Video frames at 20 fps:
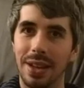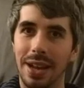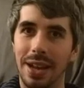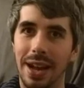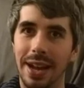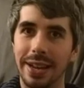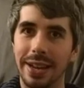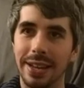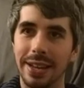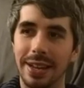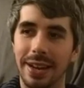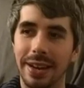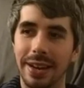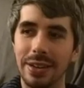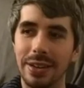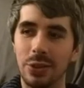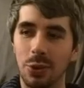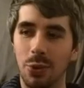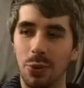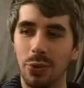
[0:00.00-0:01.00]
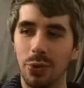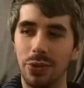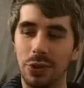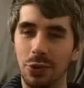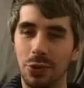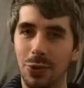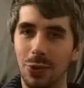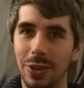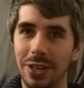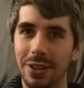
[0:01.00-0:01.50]
I tore the
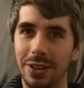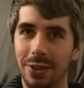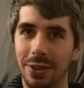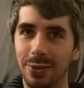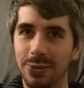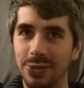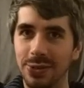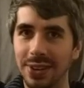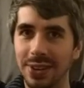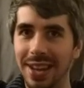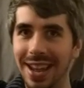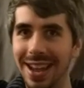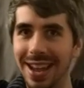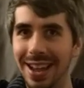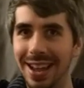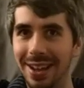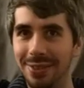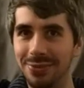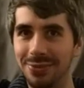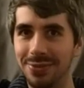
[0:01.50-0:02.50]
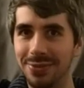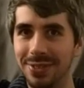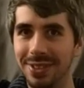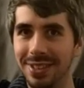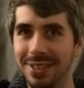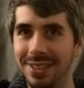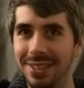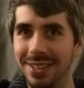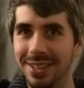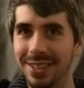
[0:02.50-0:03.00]
$20 in half,
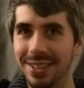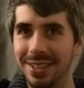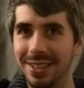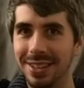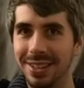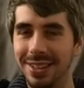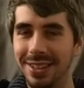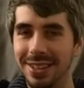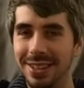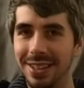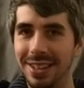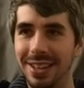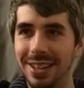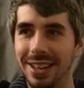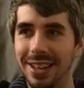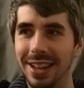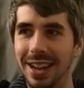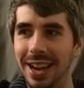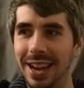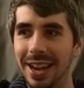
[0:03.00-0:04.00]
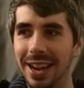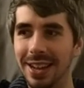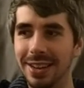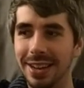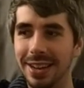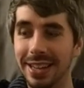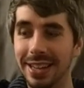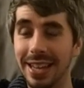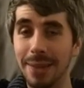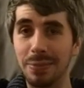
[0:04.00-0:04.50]
and
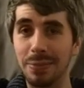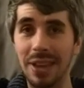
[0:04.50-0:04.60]
I kept